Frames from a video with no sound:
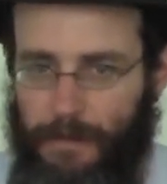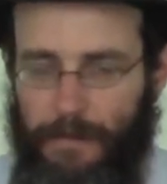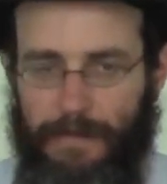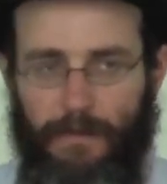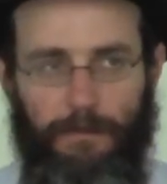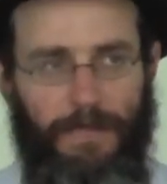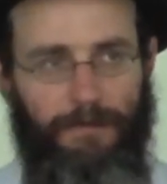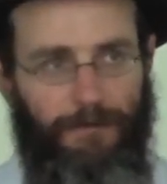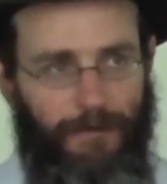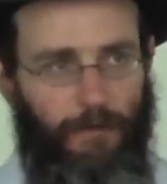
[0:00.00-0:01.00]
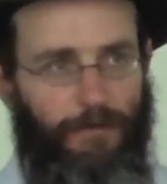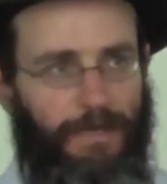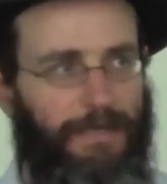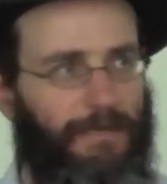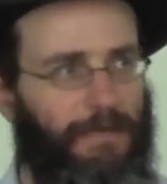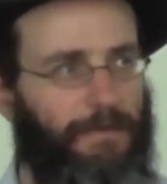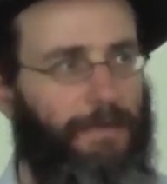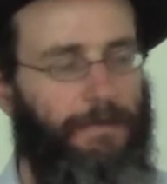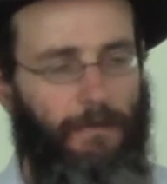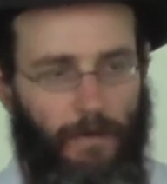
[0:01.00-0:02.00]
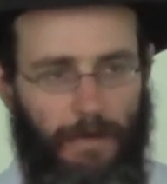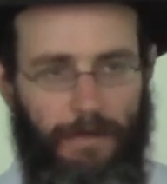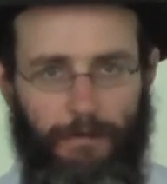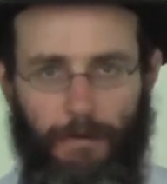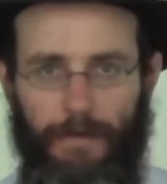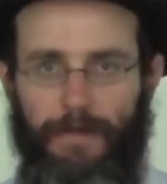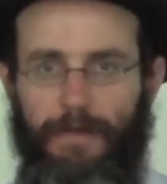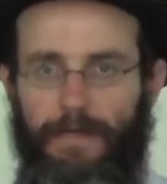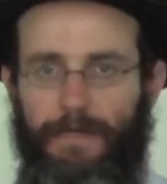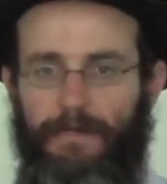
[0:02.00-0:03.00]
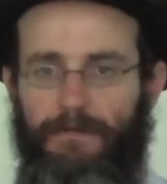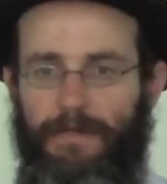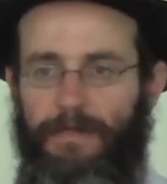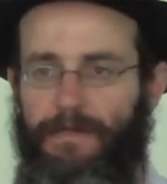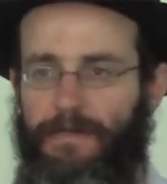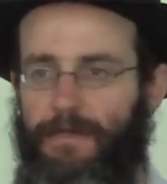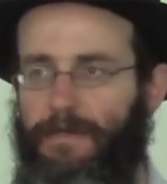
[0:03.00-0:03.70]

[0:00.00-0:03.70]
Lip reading: This could mean few vessels, but more importantly, it means